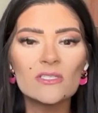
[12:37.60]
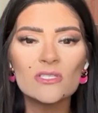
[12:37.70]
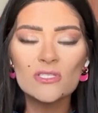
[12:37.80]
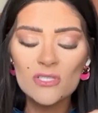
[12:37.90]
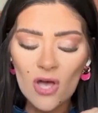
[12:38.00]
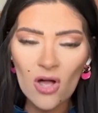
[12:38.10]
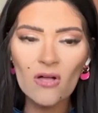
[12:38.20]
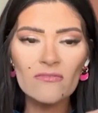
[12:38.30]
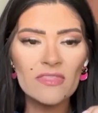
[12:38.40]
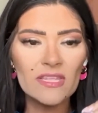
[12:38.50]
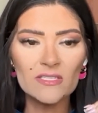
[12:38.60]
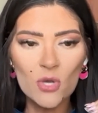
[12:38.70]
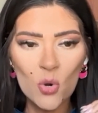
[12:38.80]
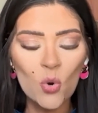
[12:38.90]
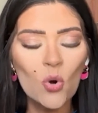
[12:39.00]
Solve this
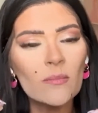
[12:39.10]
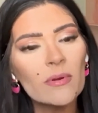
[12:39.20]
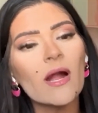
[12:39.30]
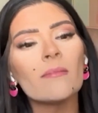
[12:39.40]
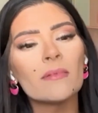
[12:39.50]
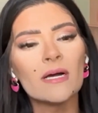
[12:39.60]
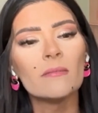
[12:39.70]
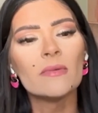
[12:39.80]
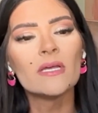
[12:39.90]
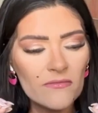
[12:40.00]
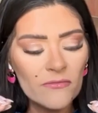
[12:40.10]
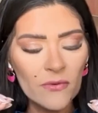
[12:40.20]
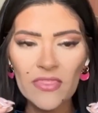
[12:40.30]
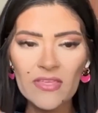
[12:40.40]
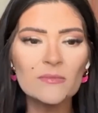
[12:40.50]
core problem for
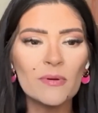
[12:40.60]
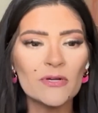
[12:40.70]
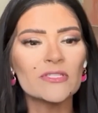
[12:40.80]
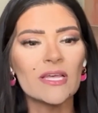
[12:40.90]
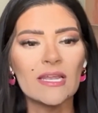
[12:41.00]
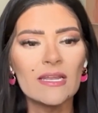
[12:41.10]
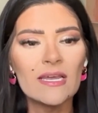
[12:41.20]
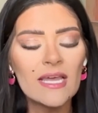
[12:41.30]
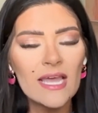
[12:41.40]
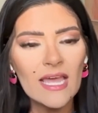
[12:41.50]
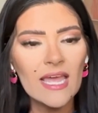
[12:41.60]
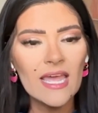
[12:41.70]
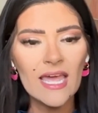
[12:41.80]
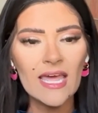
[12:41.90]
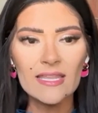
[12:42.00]
this person.
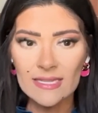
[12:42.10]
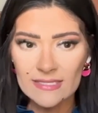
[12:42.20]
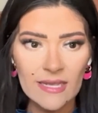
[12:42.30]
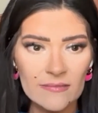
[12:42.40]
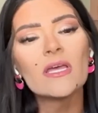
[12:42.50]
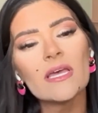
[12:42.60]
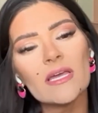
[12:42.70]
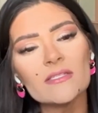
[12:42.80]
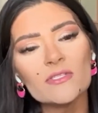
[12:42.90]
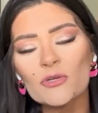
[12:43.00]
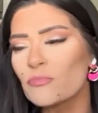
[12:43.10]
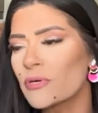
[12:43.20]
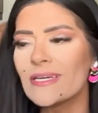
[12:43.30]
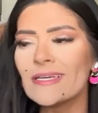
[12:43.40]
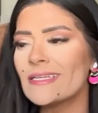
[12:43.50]
And that's it. It's your
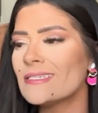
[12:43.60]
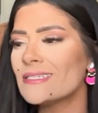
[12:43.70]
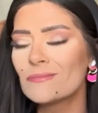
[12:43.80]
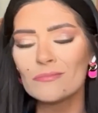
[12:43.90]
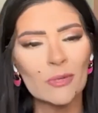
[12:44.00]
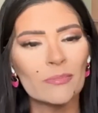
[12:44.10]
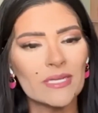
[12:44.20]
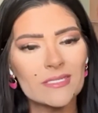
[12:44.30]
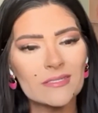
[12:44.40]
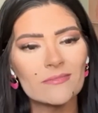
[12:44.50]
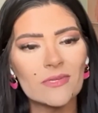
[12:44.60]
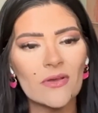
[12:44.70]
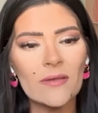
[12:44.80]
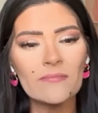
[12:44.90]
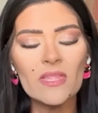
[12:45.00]
brand purpose.
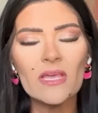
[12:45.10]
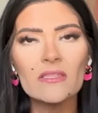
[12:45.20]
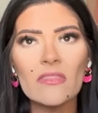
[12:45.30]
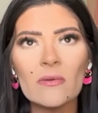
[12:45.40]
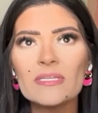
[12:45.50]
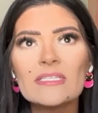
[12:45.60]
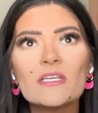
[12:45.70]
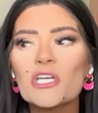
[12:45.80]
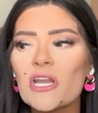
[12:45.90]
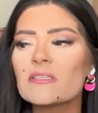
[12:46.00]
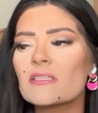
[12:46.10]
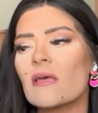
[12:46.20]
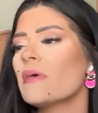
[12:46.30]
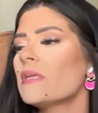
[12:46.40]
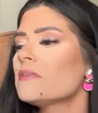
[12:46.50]
Okay. And then the positioning
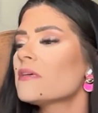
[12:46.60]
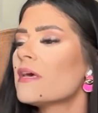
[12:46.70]
statement,